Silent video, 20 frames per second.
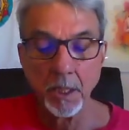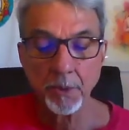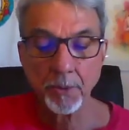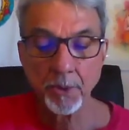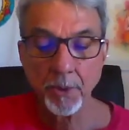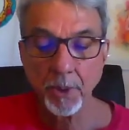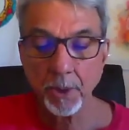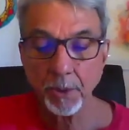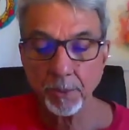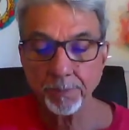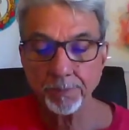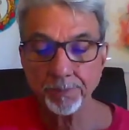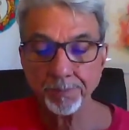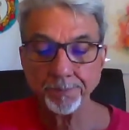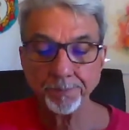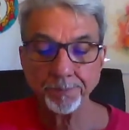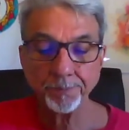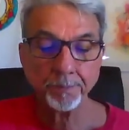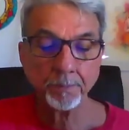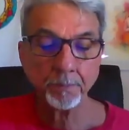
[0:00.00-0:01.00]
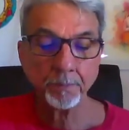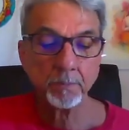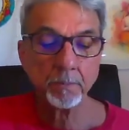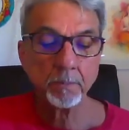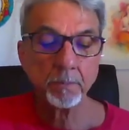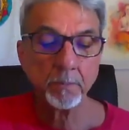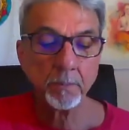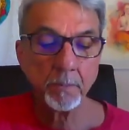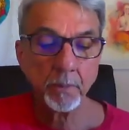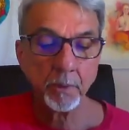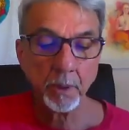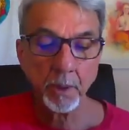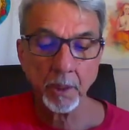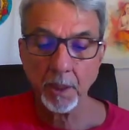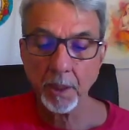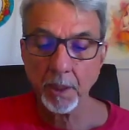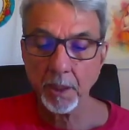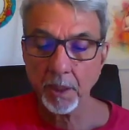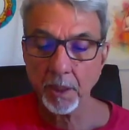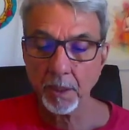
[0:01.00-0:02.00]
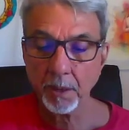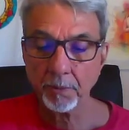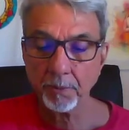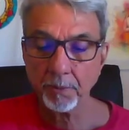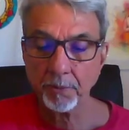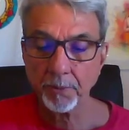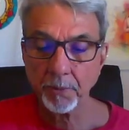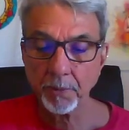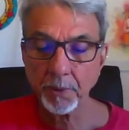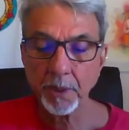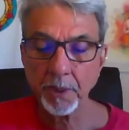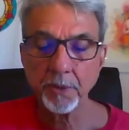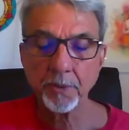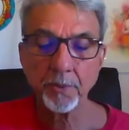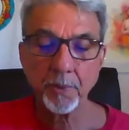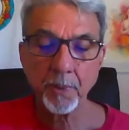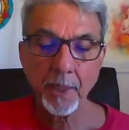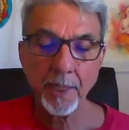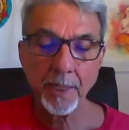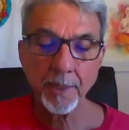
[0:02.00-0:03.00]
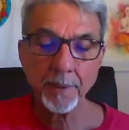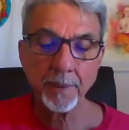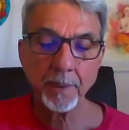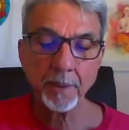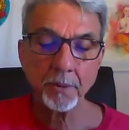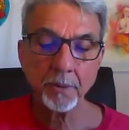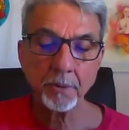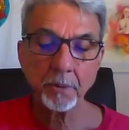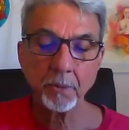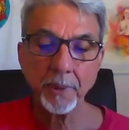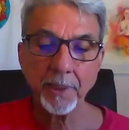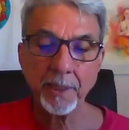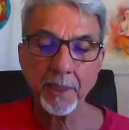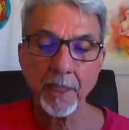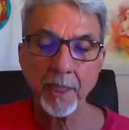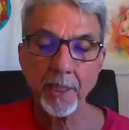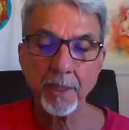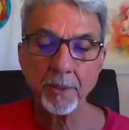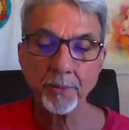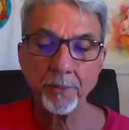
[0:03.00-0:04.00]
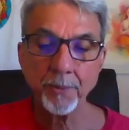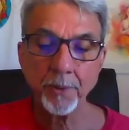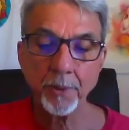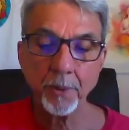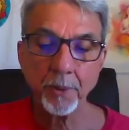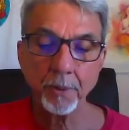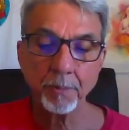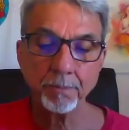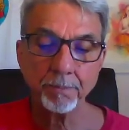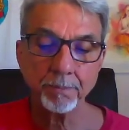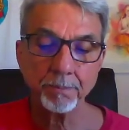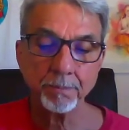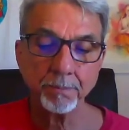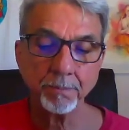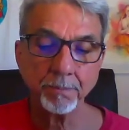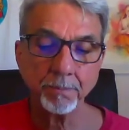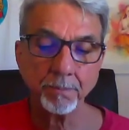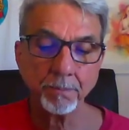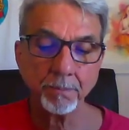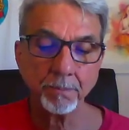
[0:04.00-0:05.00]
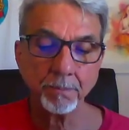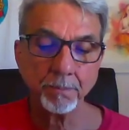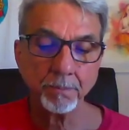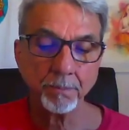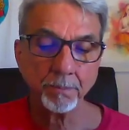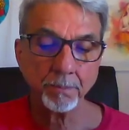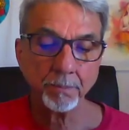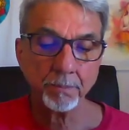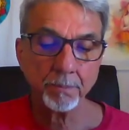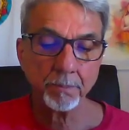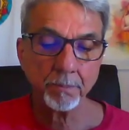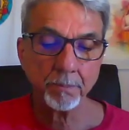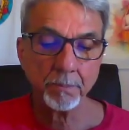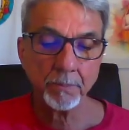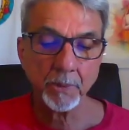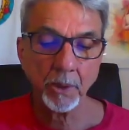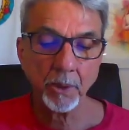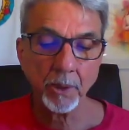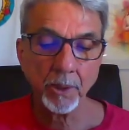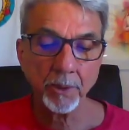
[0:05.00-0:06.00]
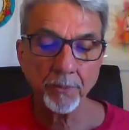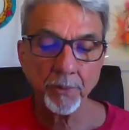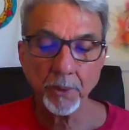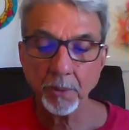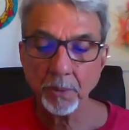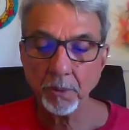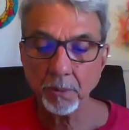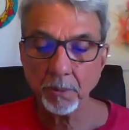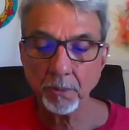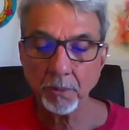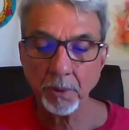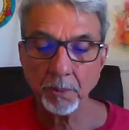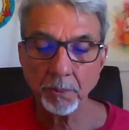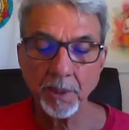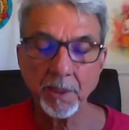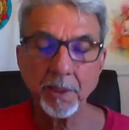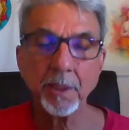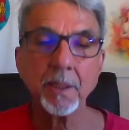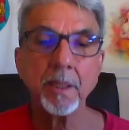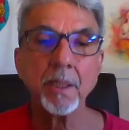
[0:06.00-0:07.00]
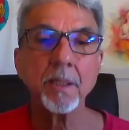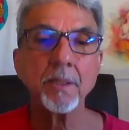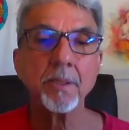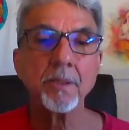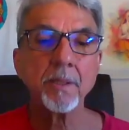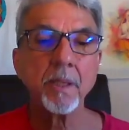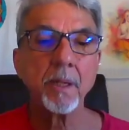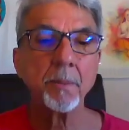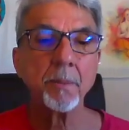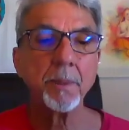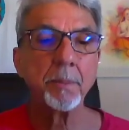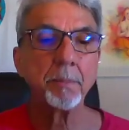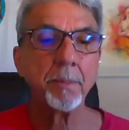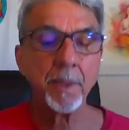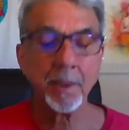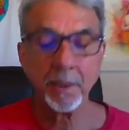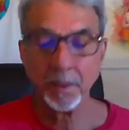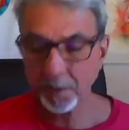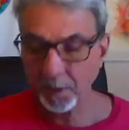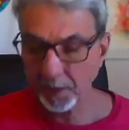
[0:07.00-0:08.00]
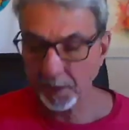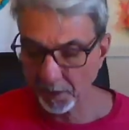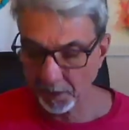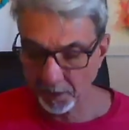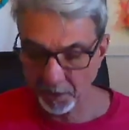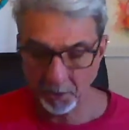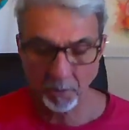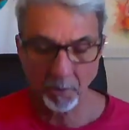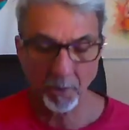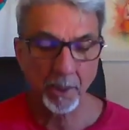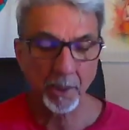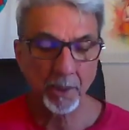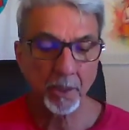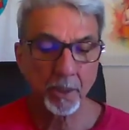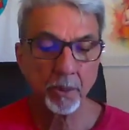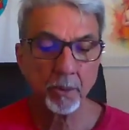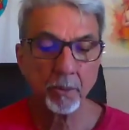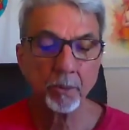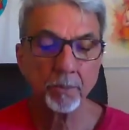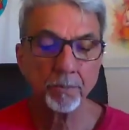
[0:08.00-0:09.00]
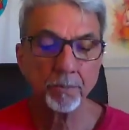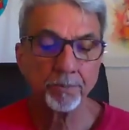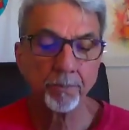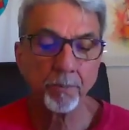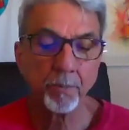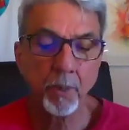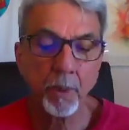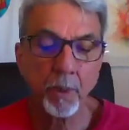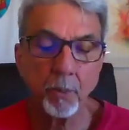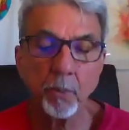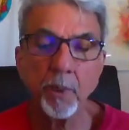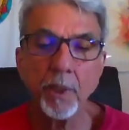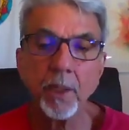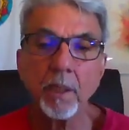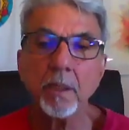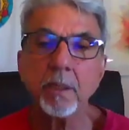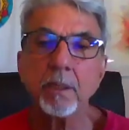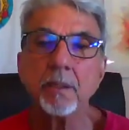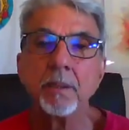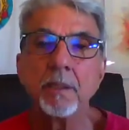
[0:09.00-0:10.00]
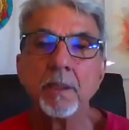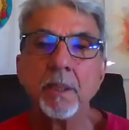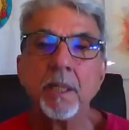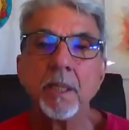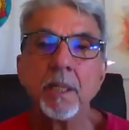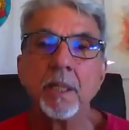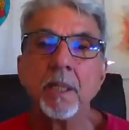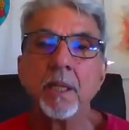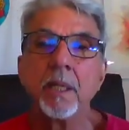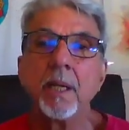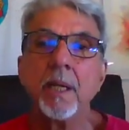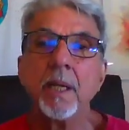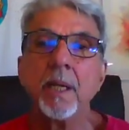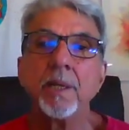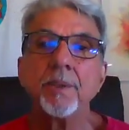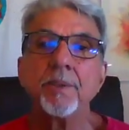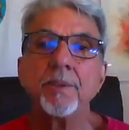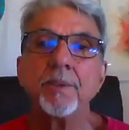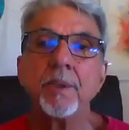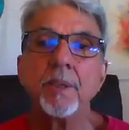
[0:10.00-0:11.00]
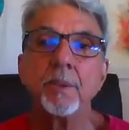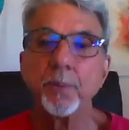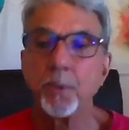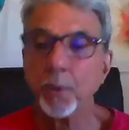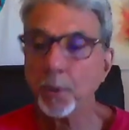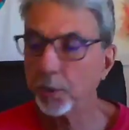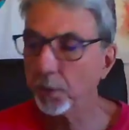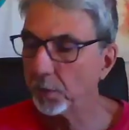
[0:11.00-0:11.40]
So for this Friday, good weekend for all of you. We meet again this coming Monday, Ishwara willing. Anything from